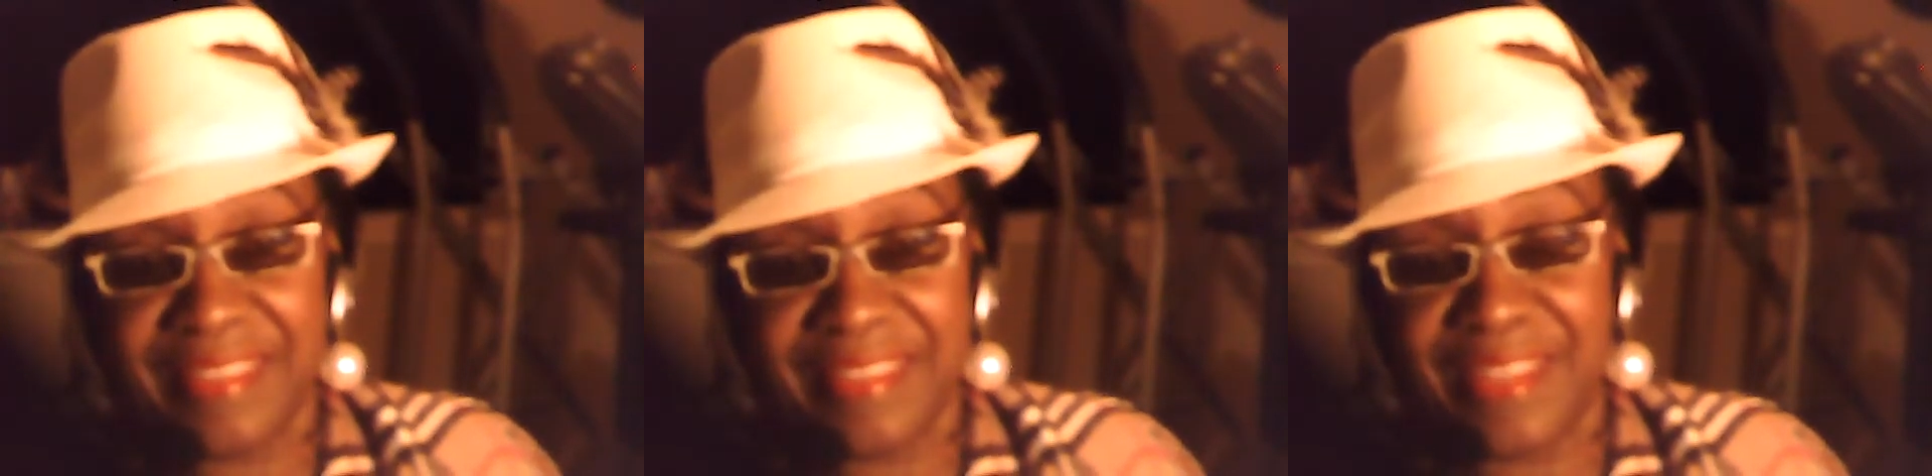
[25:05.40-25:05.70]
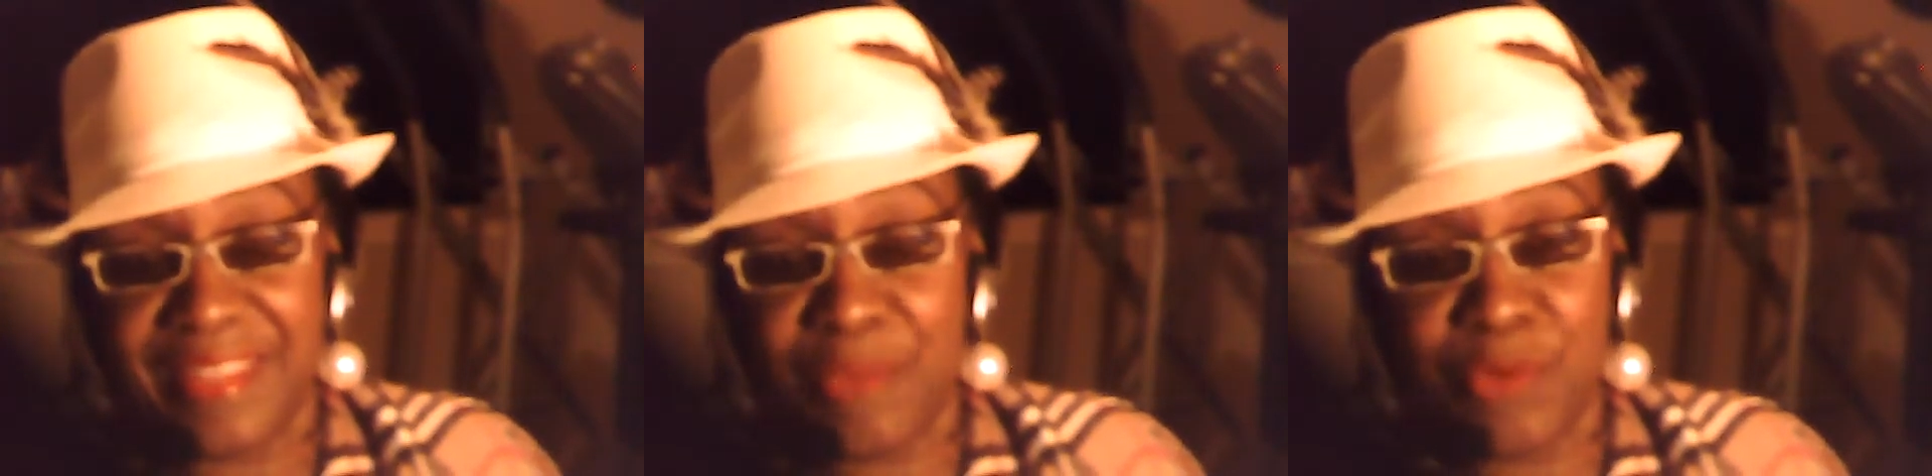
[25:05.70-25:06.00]

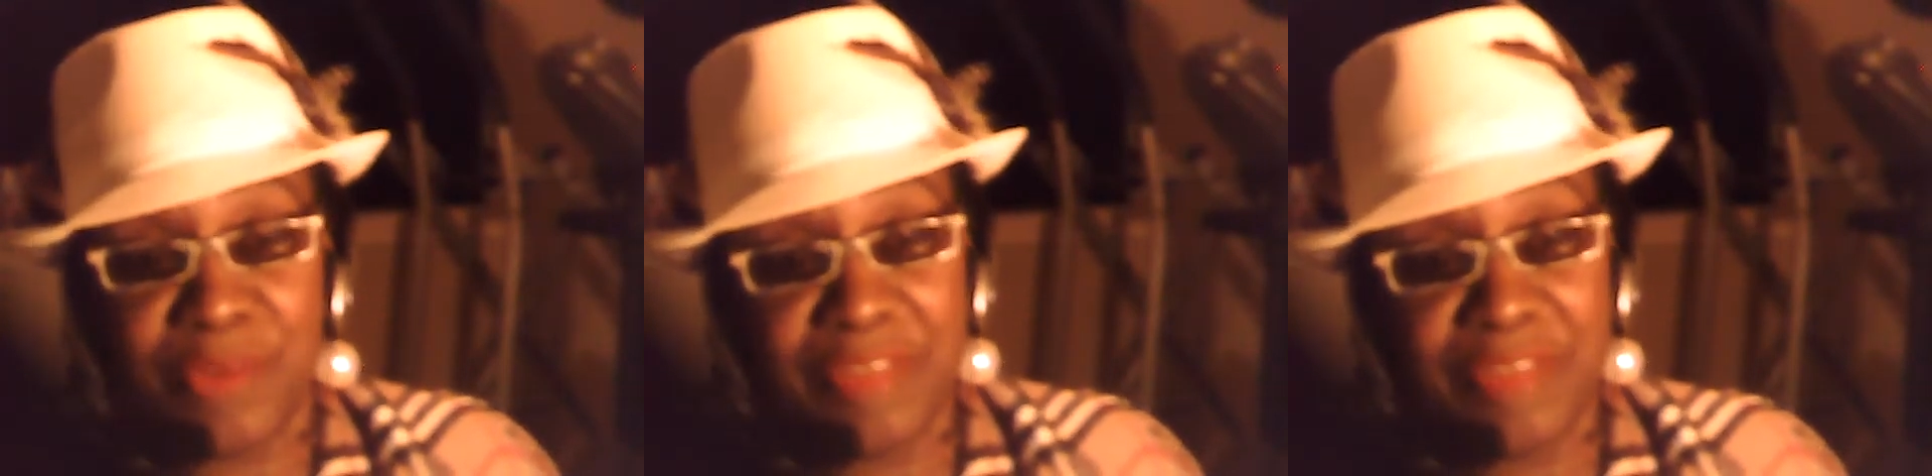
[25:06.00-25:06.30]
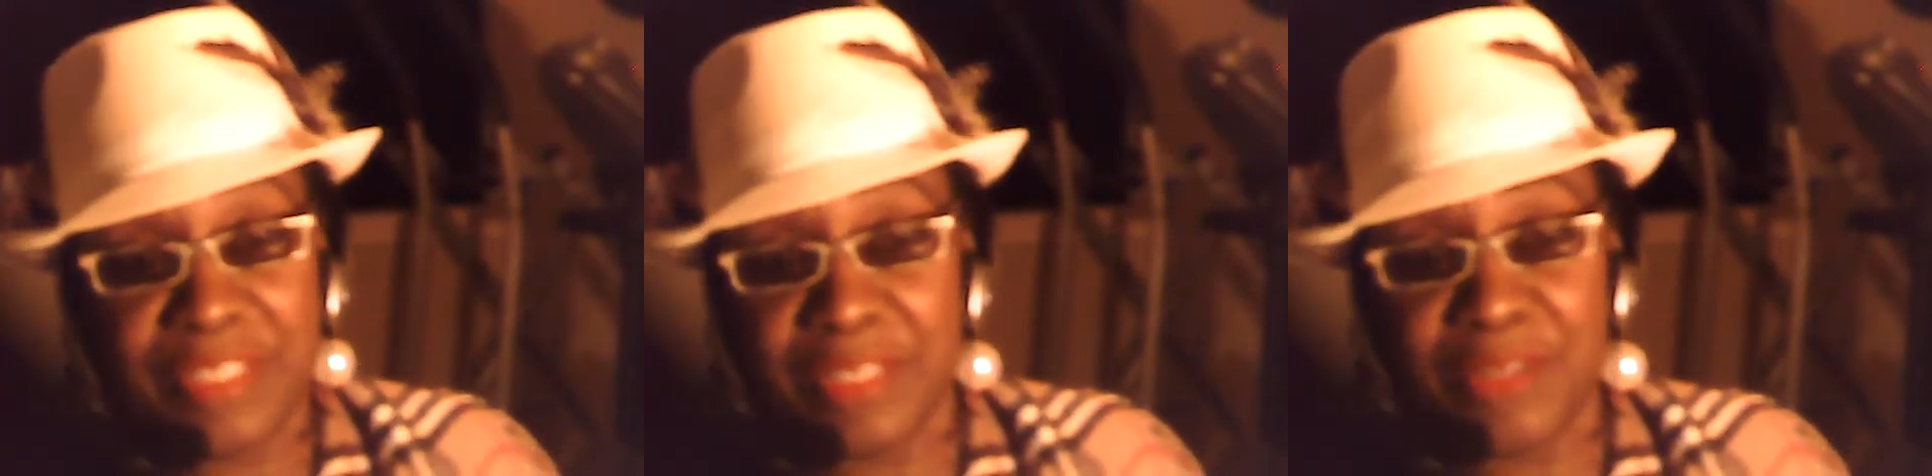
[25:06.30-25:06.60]
and they won't
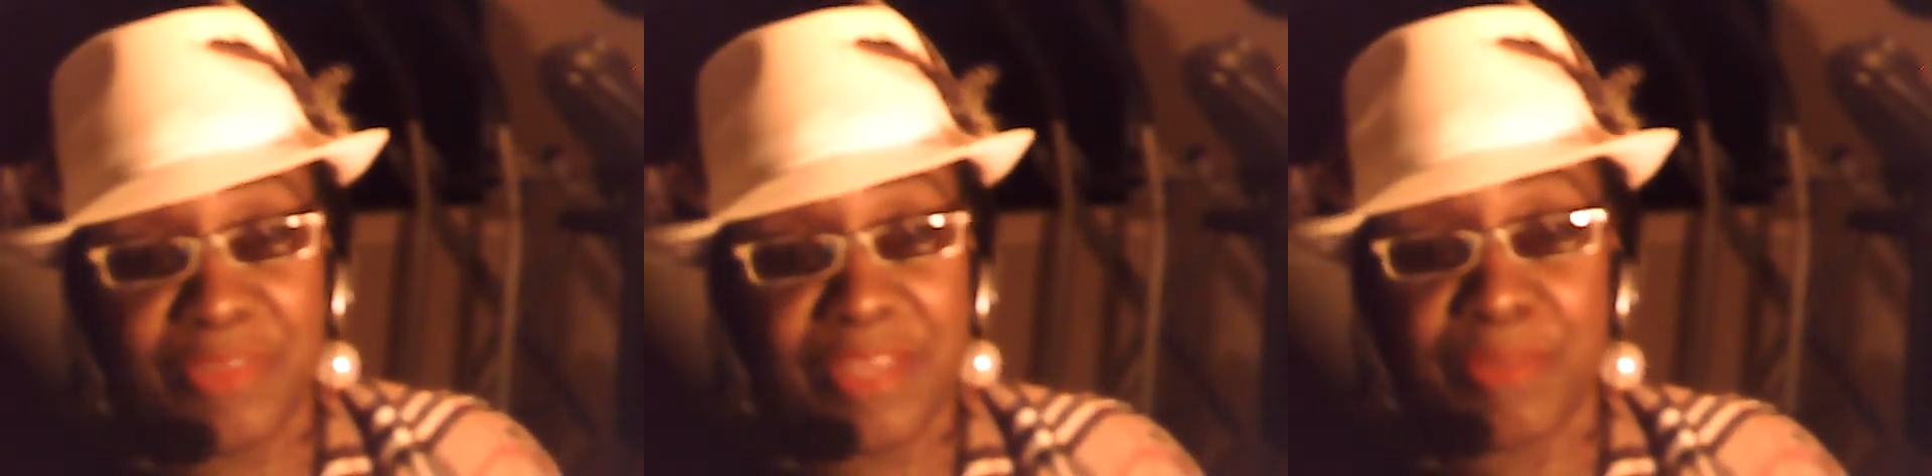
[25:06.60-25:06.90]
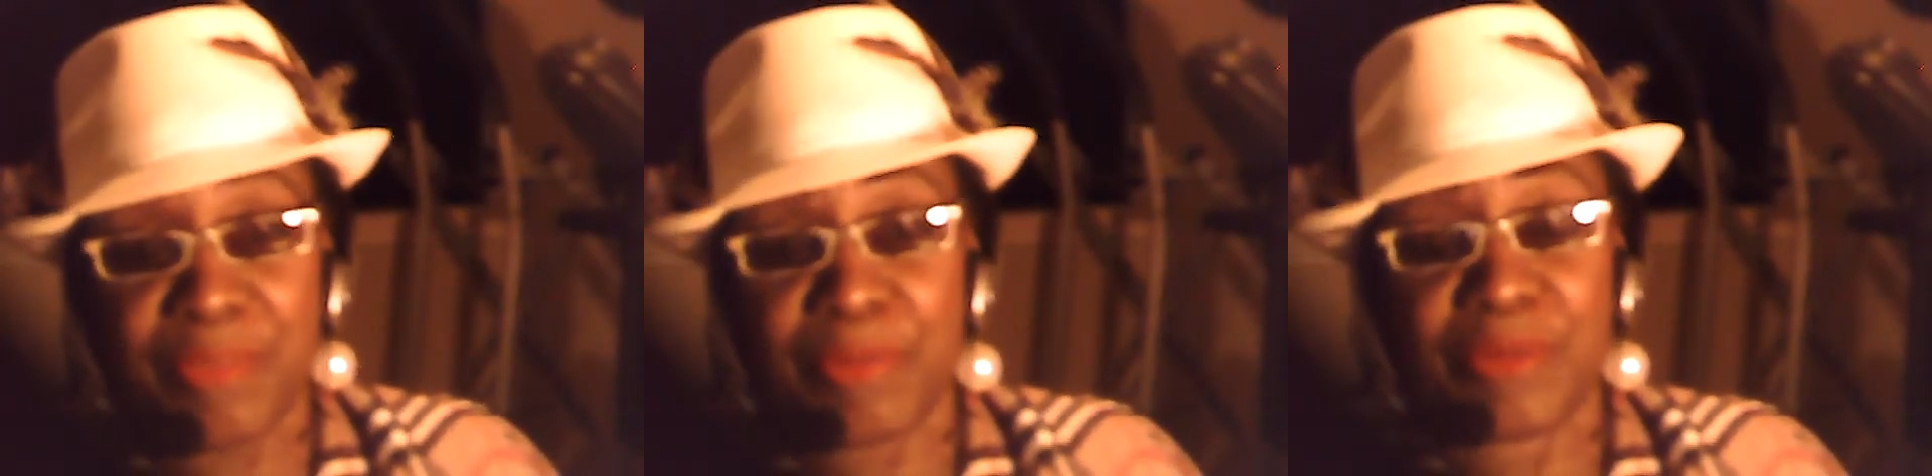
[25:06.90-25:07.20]
even tell on the
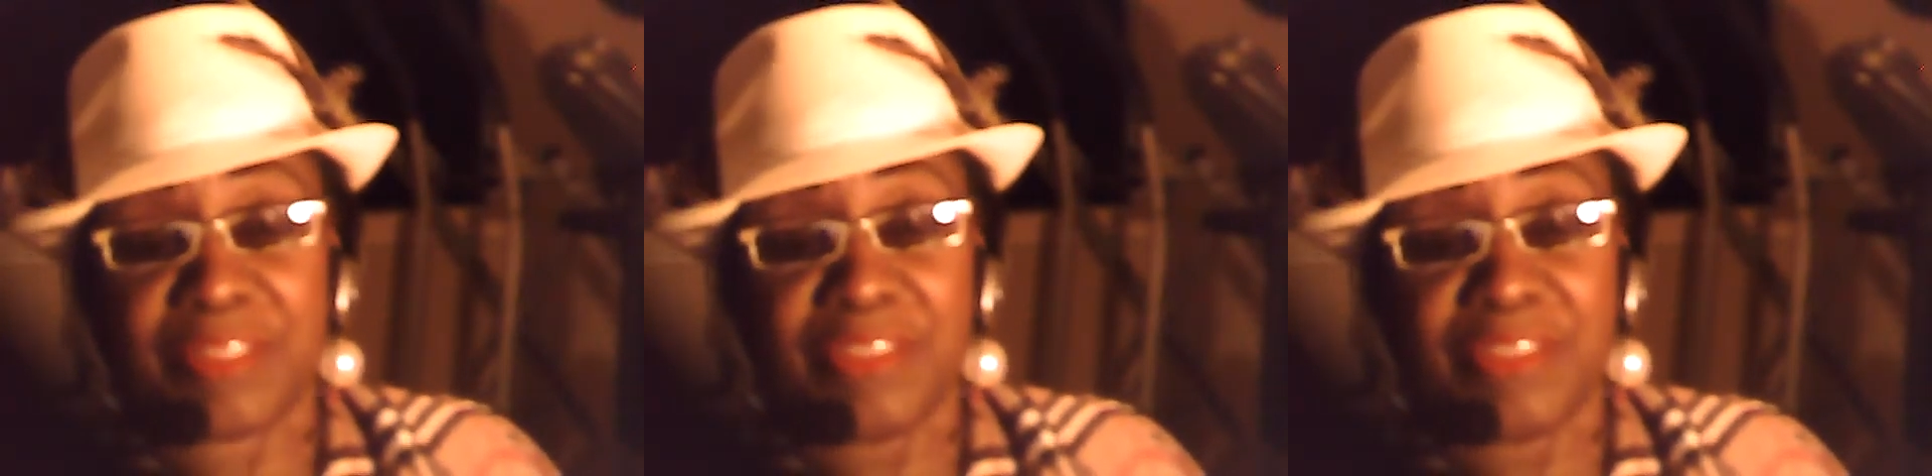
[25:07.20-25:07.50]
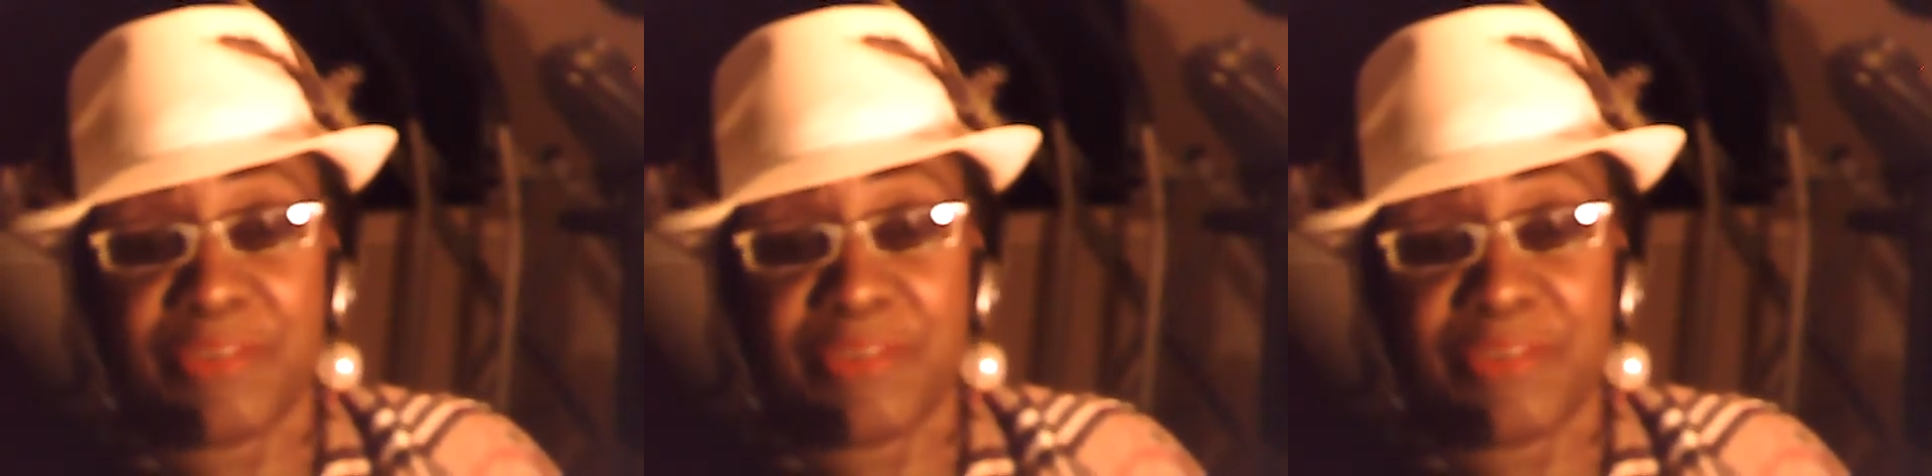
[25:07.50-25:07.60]
other person.